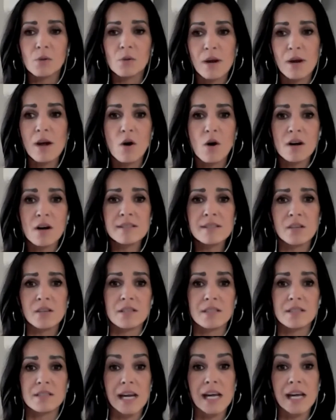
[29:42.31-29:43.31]
Yeah, we are
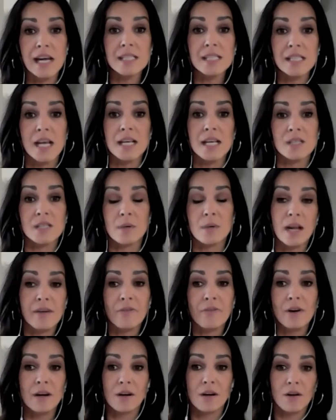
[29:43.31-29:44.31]
certain. He says
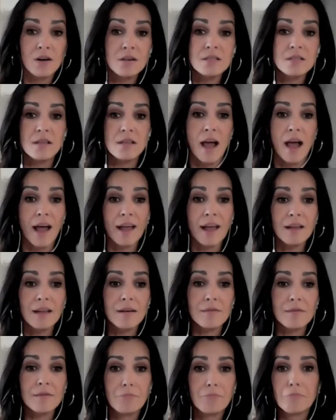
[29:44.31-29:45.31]
whatever it looks like,
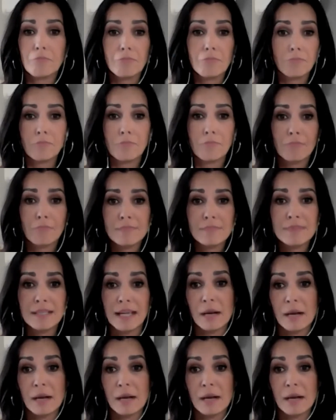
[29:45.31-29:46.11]
it's